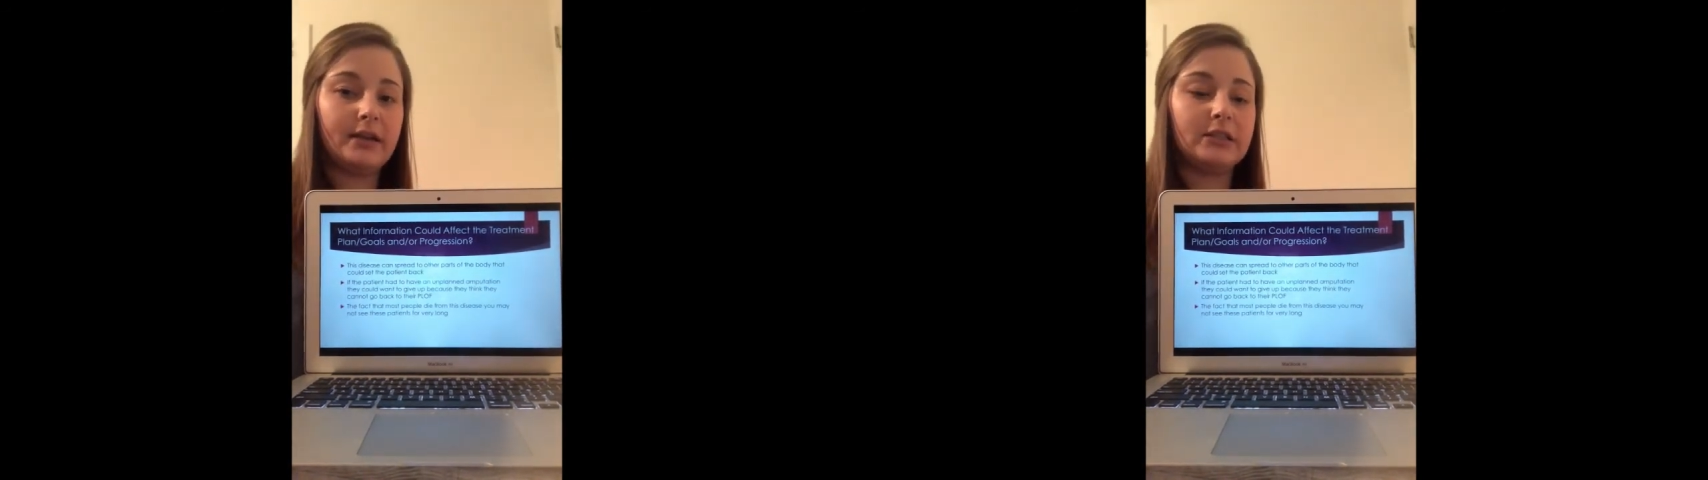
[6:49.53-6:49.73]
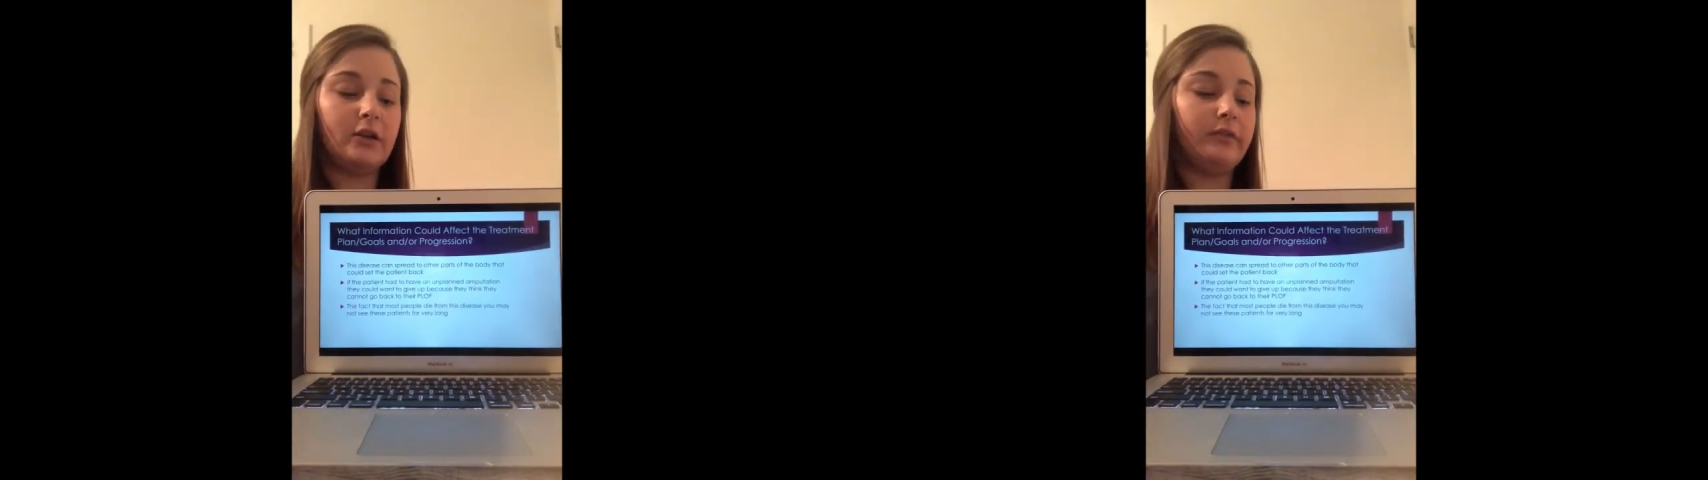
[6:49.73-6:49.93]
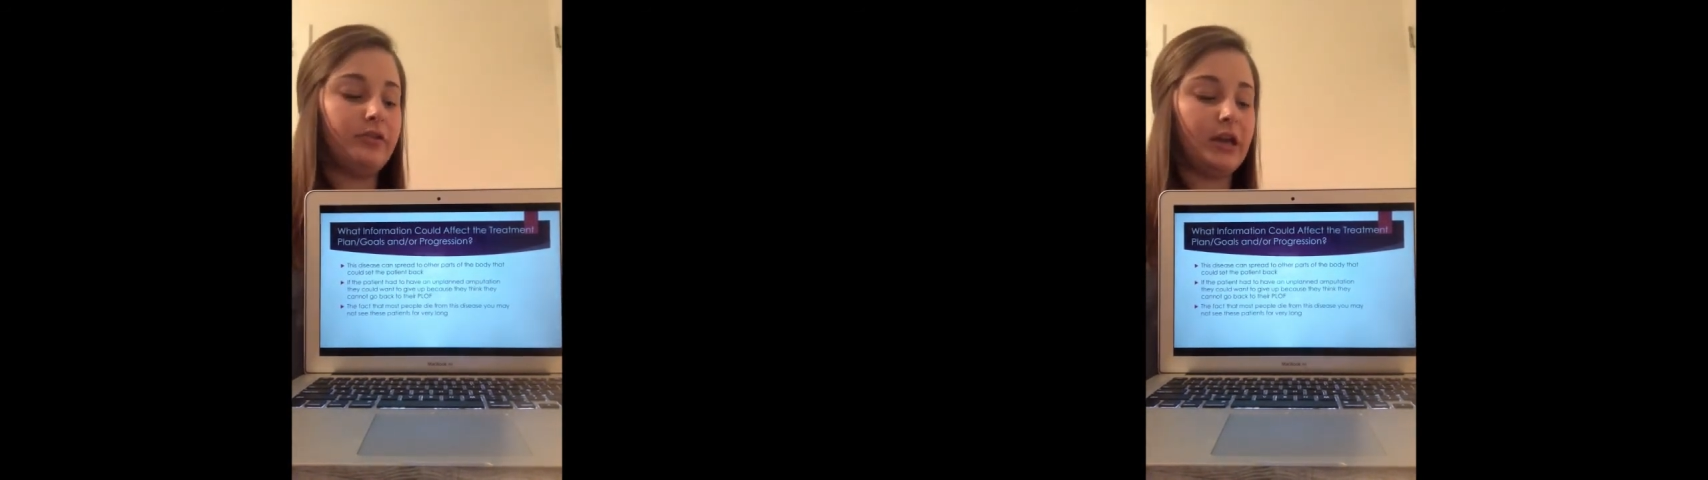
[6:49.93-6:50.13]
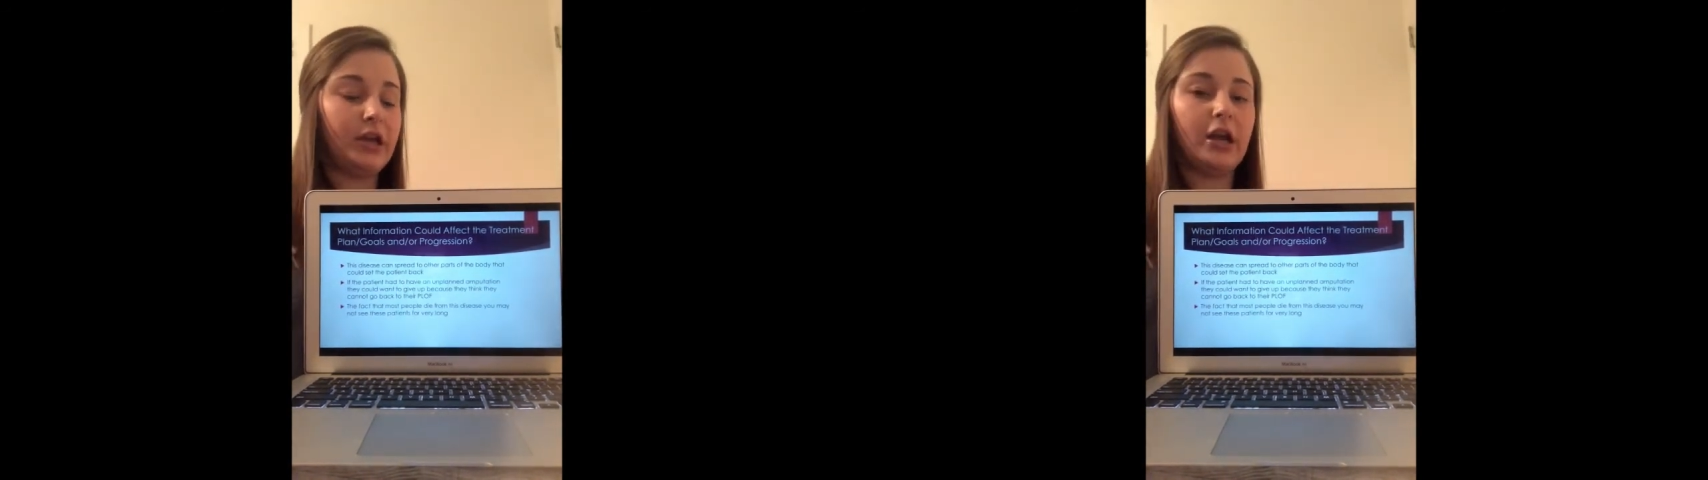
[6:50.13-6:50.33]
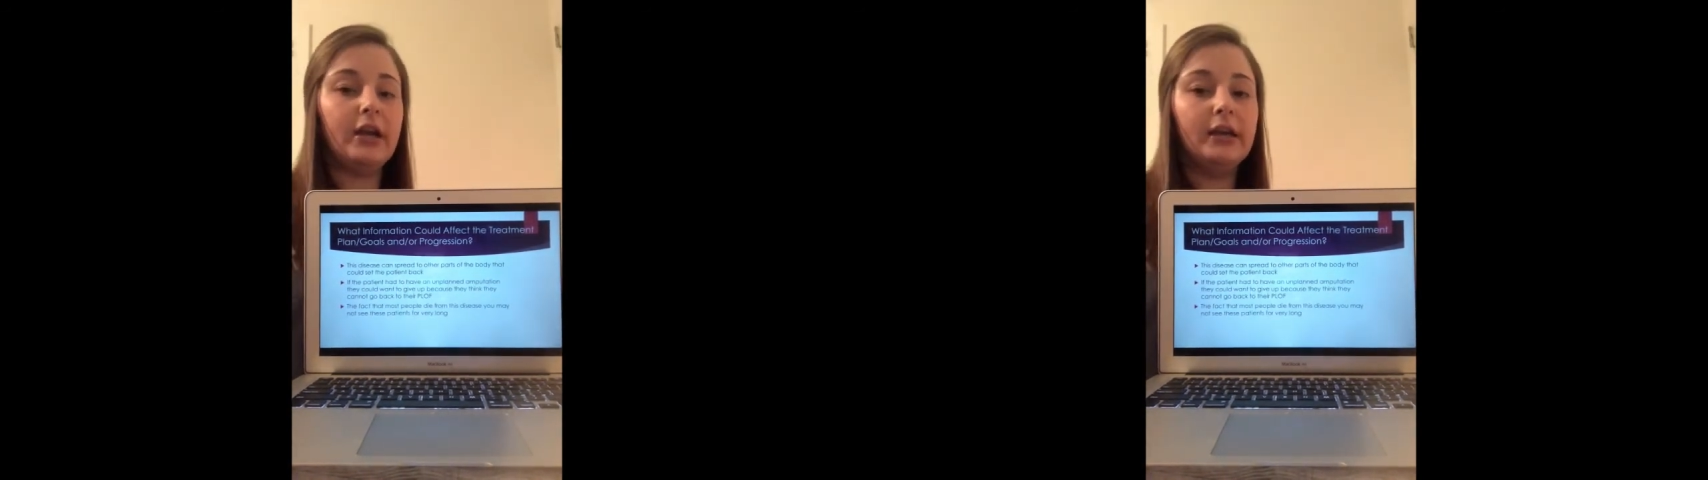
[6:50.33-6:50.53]
So if you think
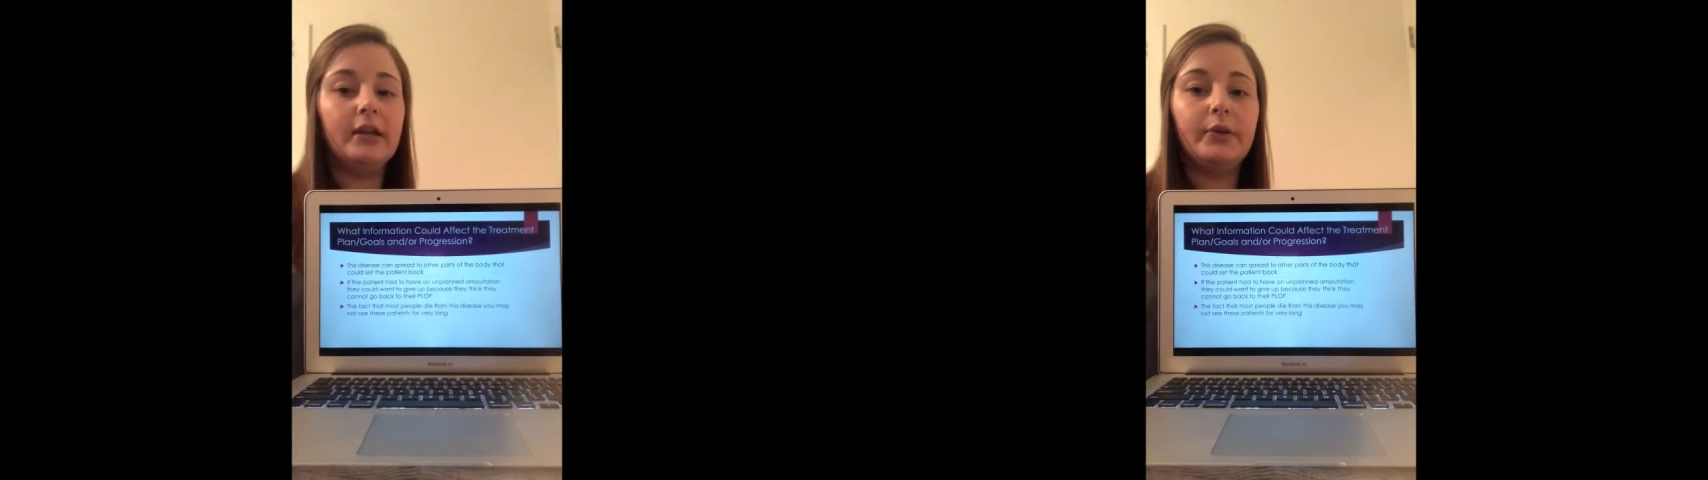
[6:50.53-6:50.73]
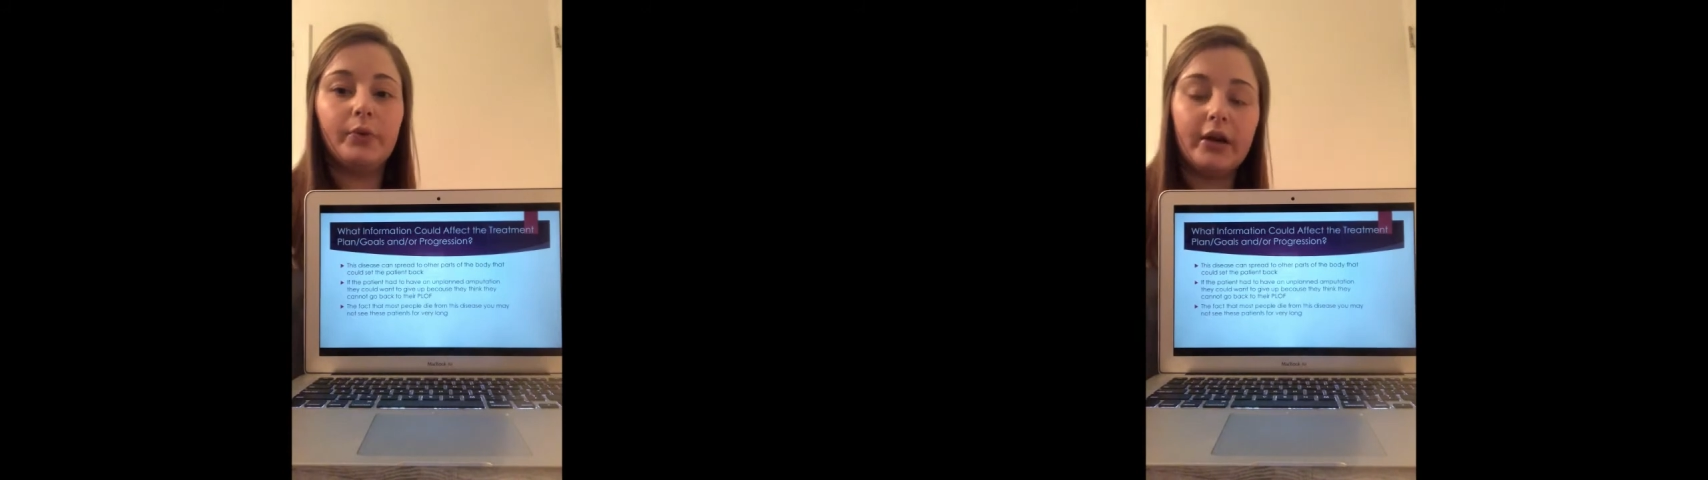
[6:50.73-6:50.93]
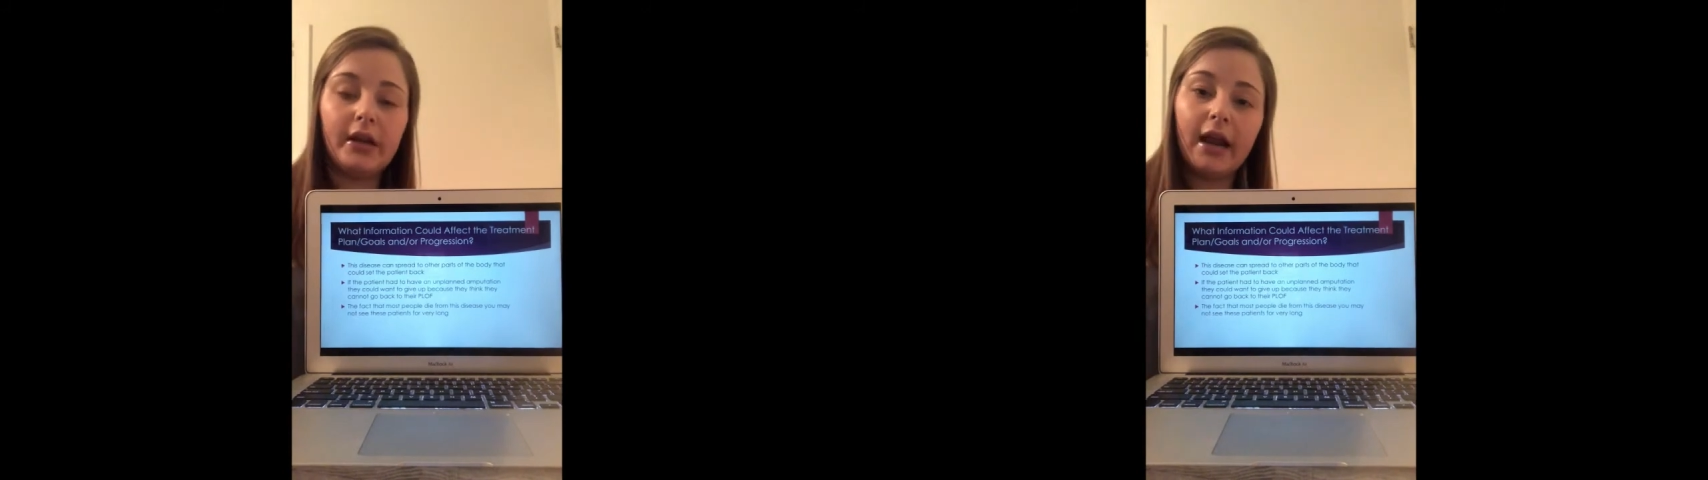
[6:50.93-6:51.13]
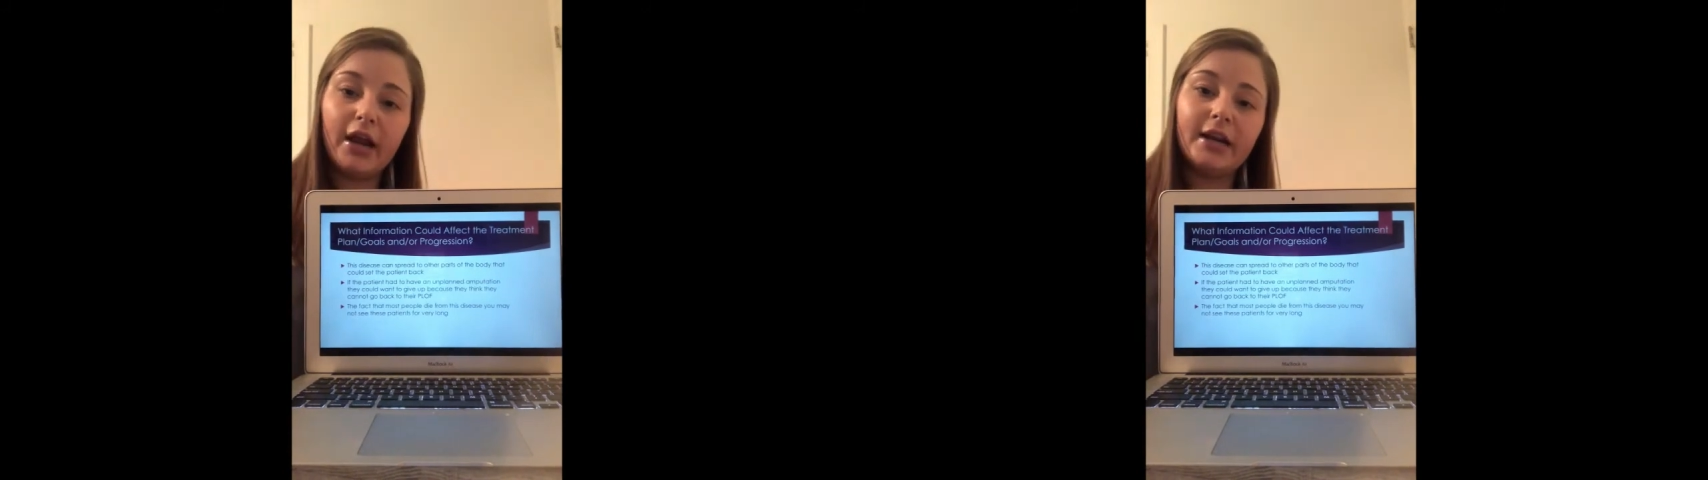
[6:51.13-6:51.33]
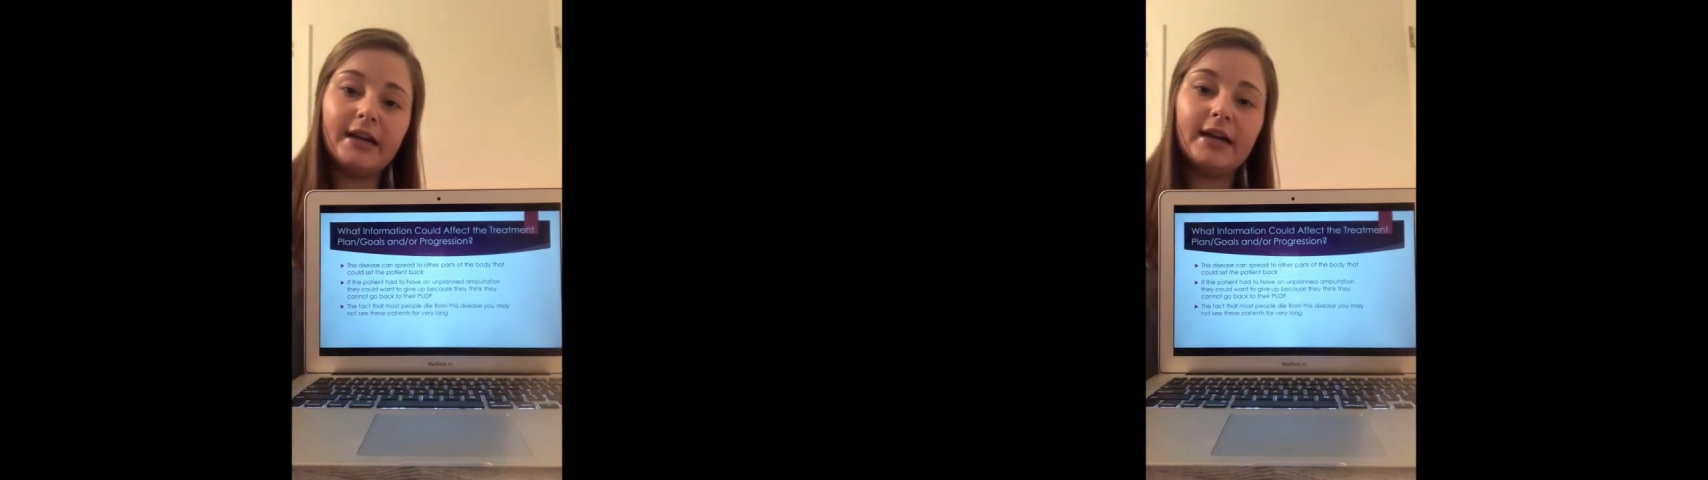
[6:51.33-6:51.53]
you're healing one
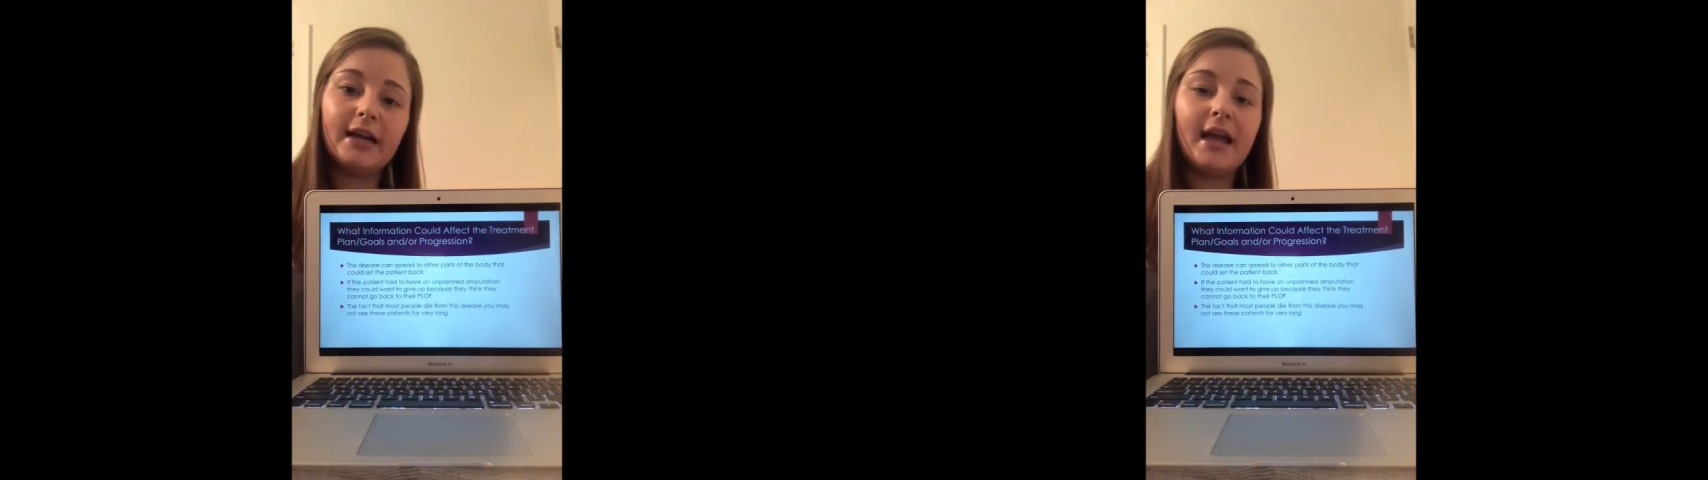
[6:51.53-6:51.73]
area,